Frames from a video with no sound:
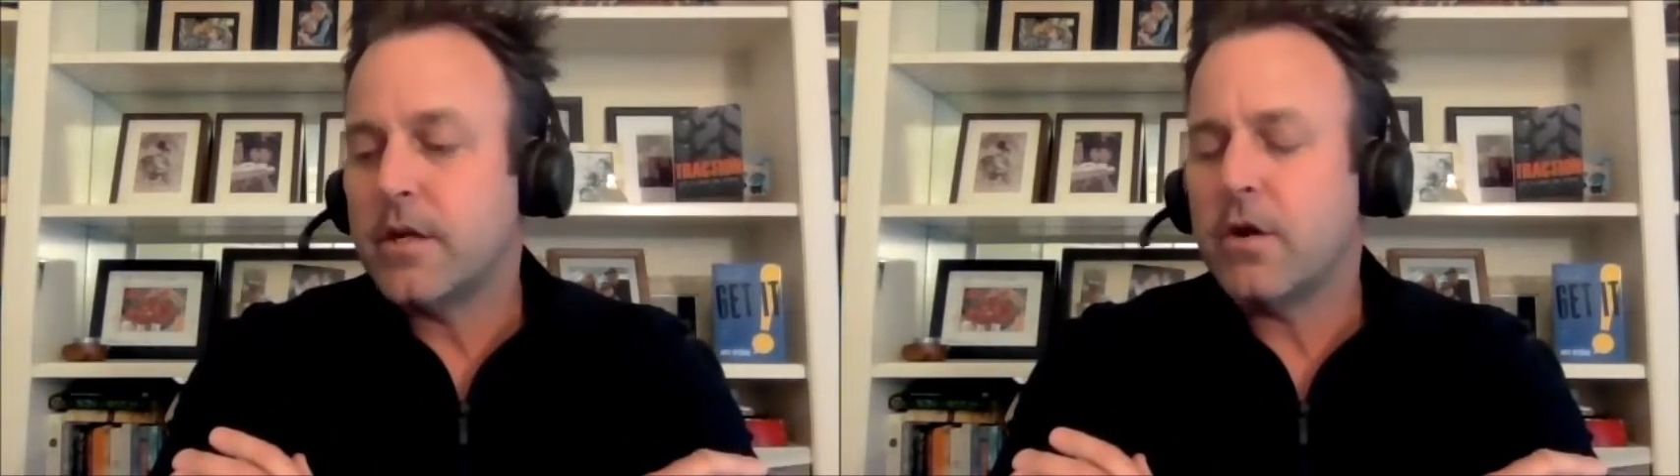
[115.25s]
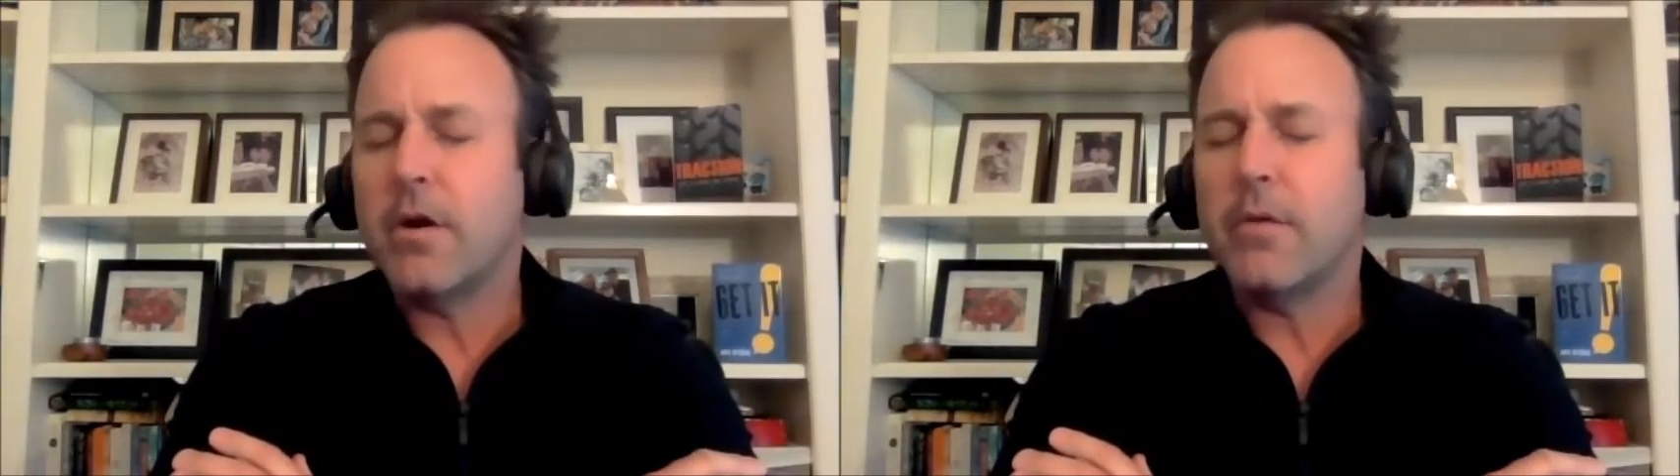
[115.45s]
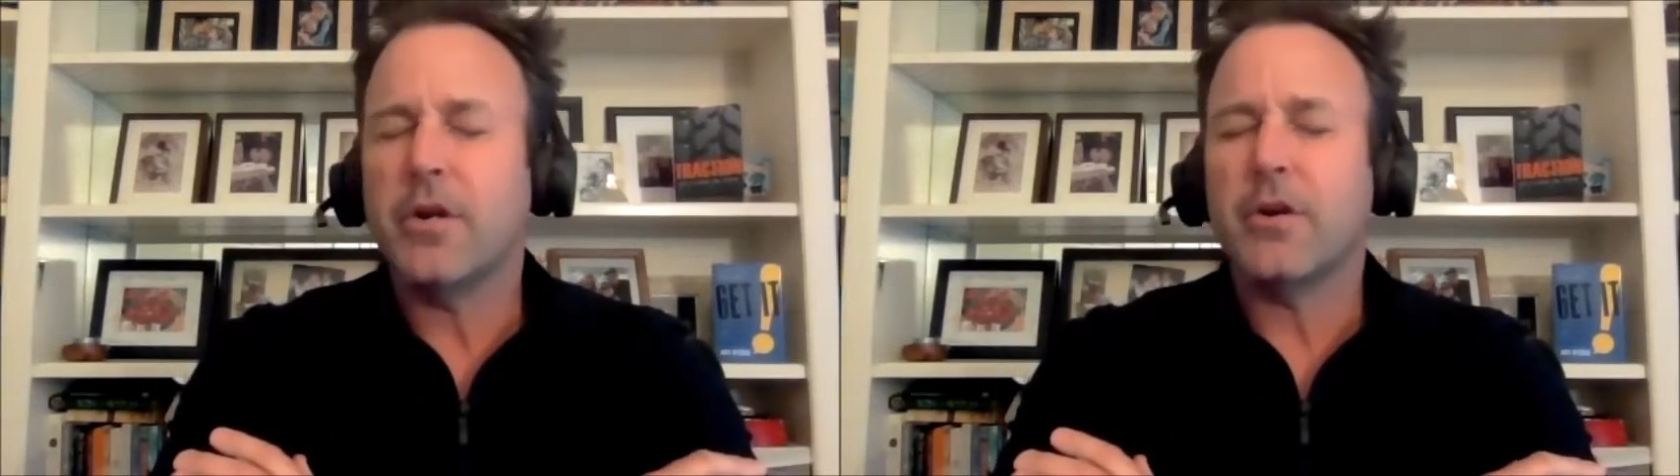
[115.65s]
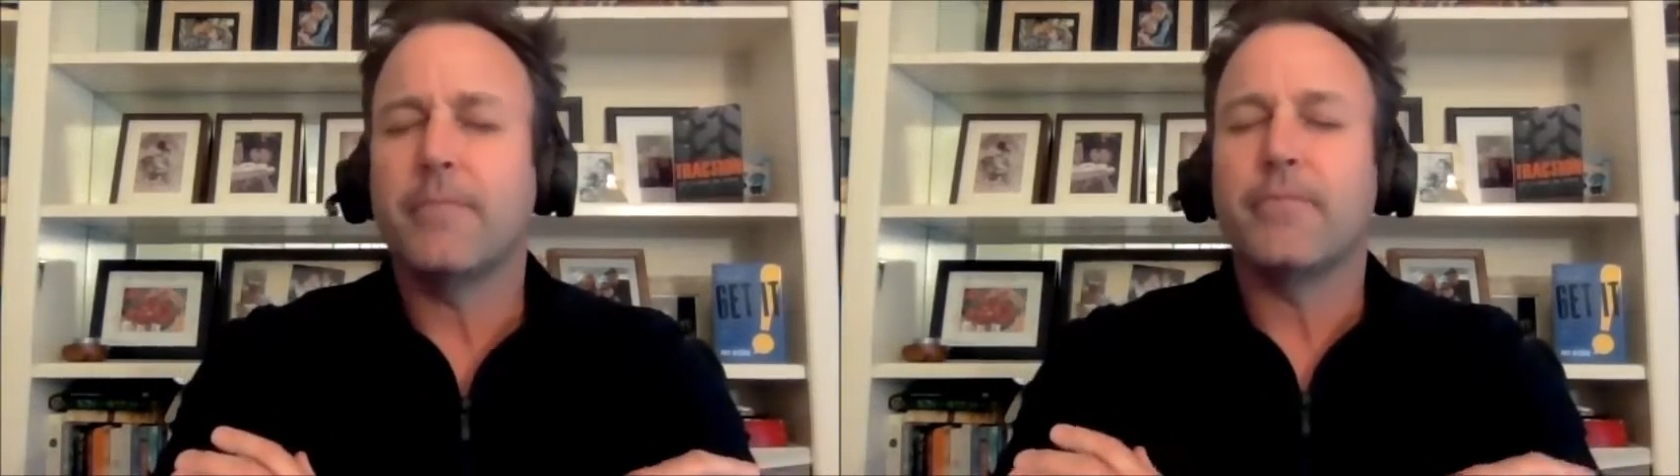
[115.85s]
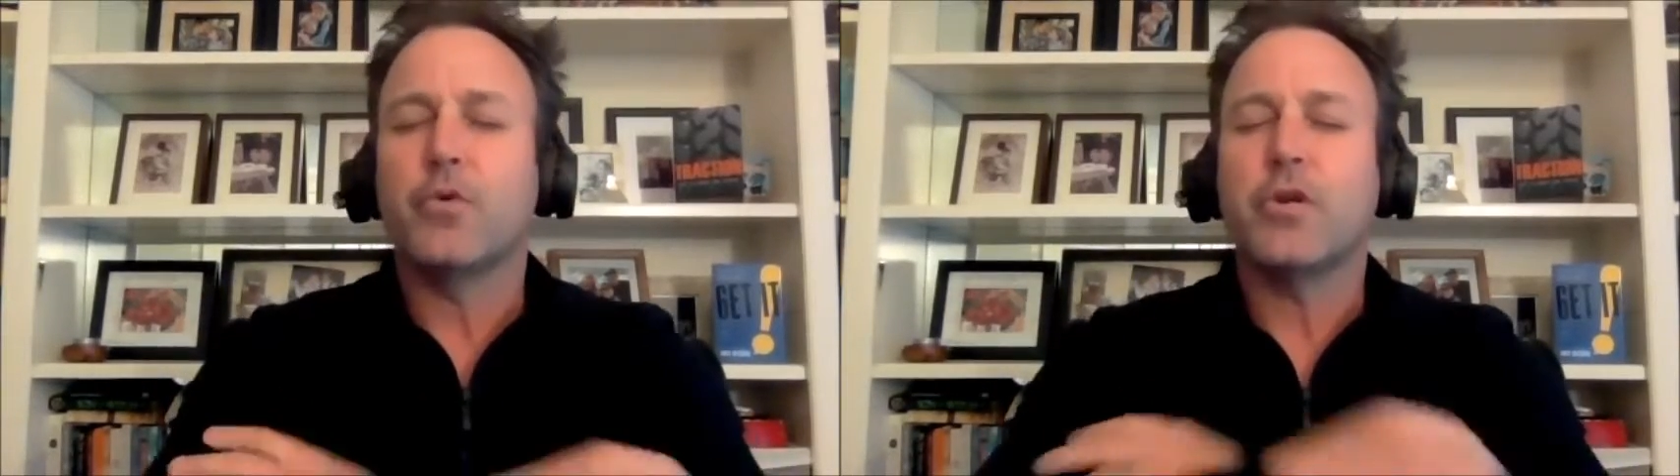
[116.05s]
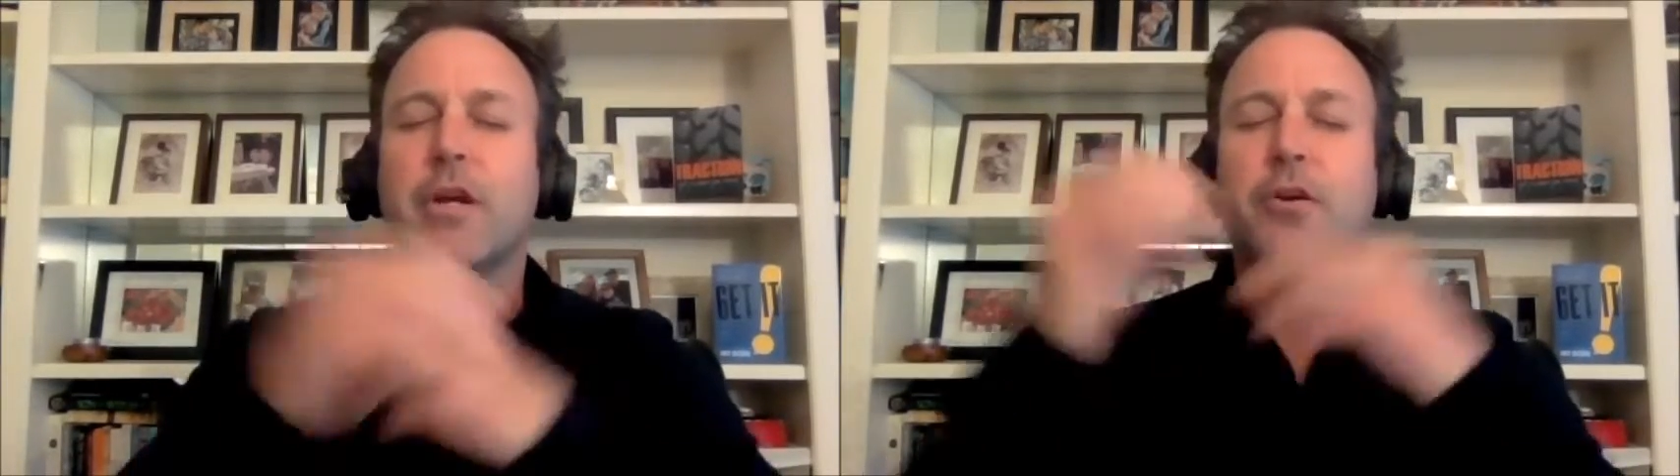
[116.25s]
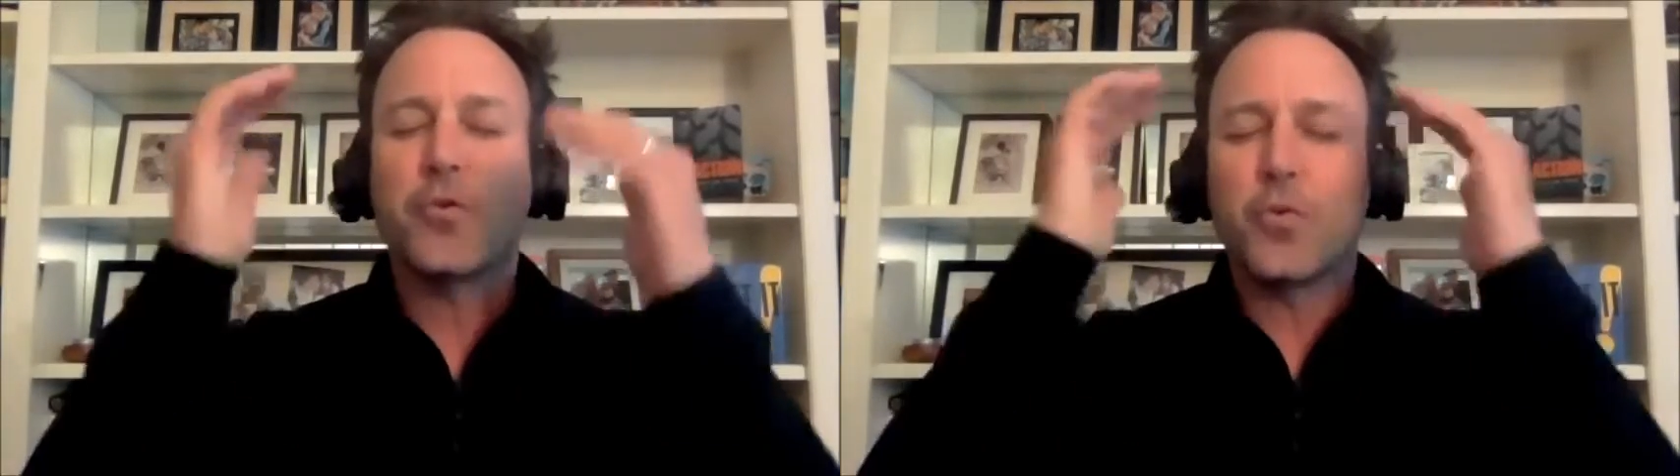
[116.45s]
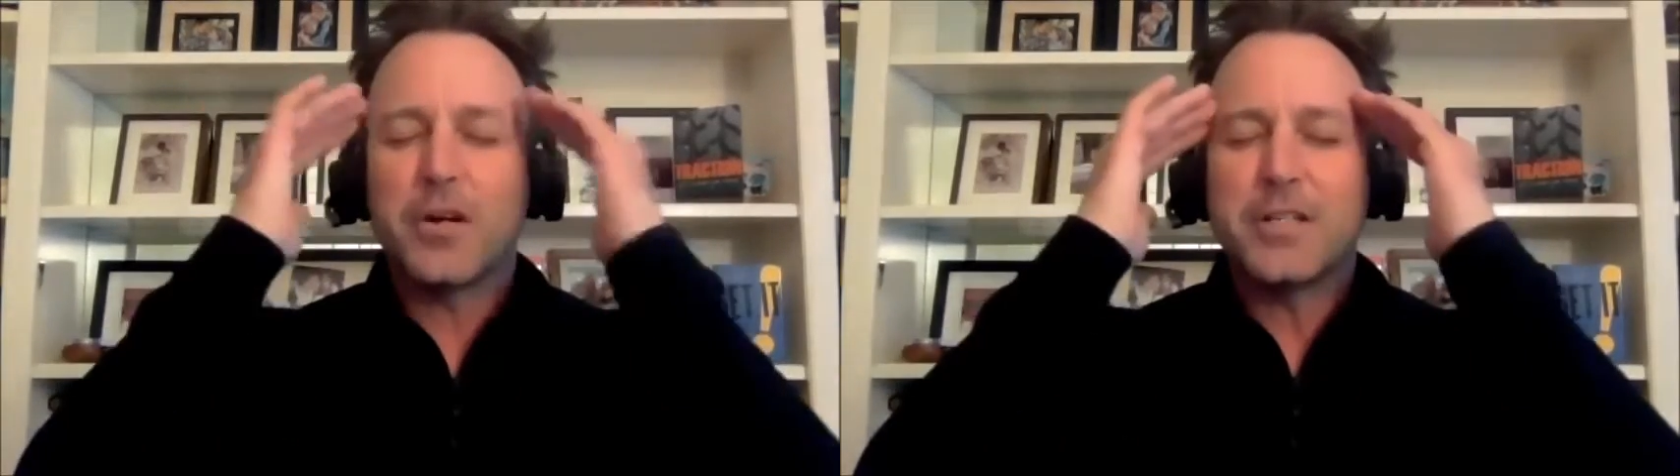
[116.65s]
when you
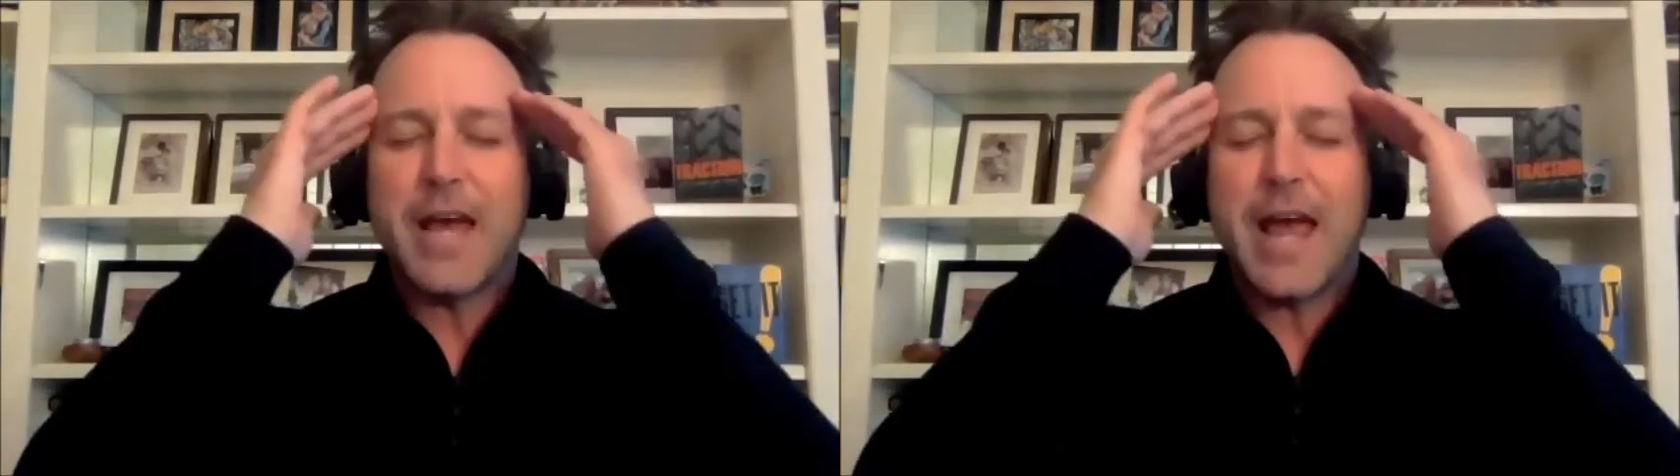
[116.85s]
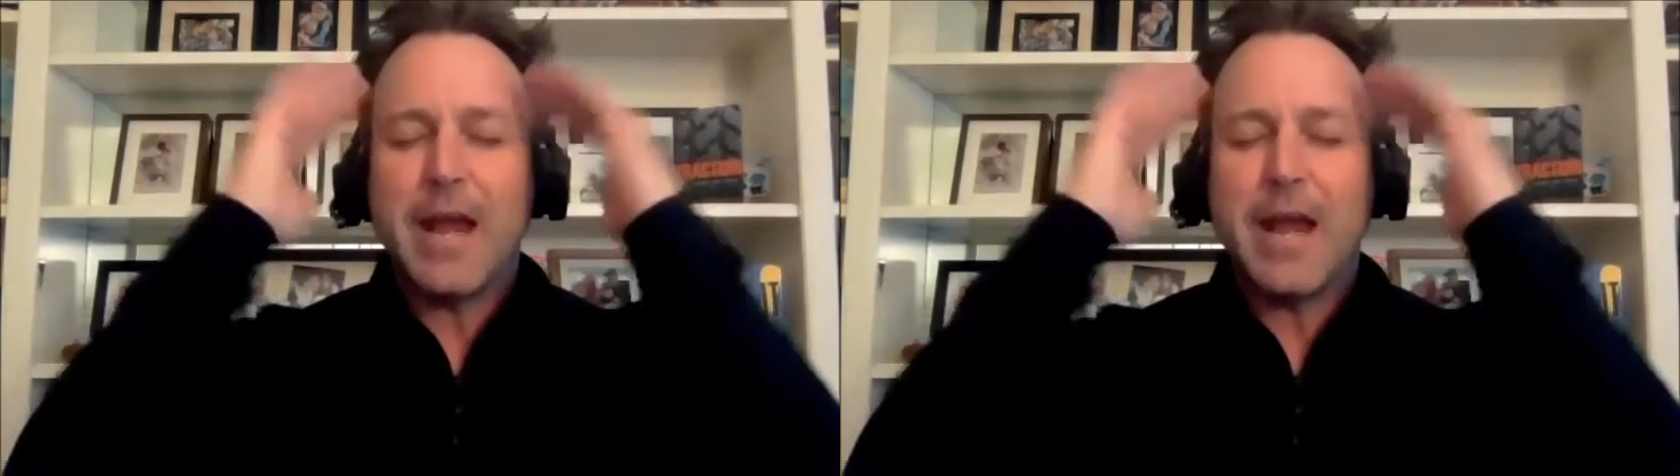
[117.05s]
hear the words